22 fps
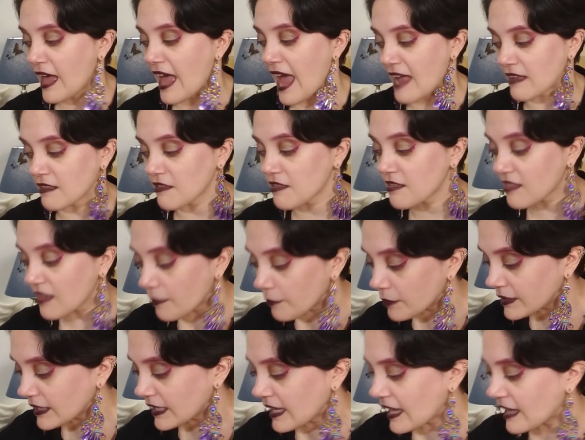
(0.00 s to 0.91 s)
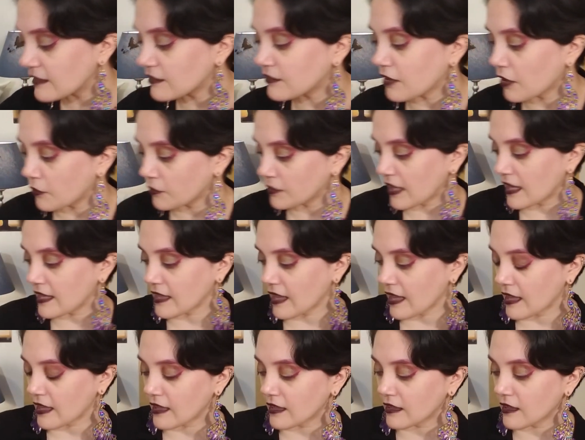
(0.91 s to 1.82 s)
and somebody had
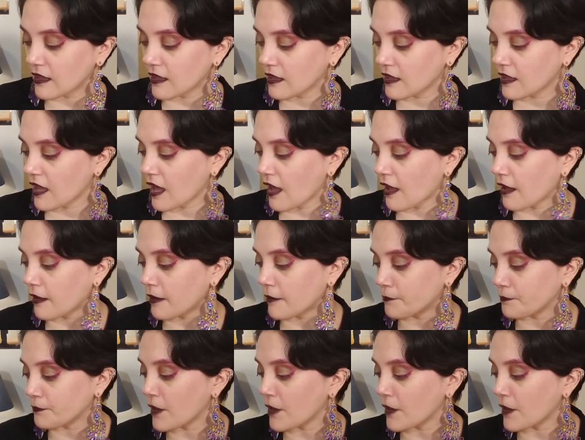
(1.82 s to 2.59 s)
donated um,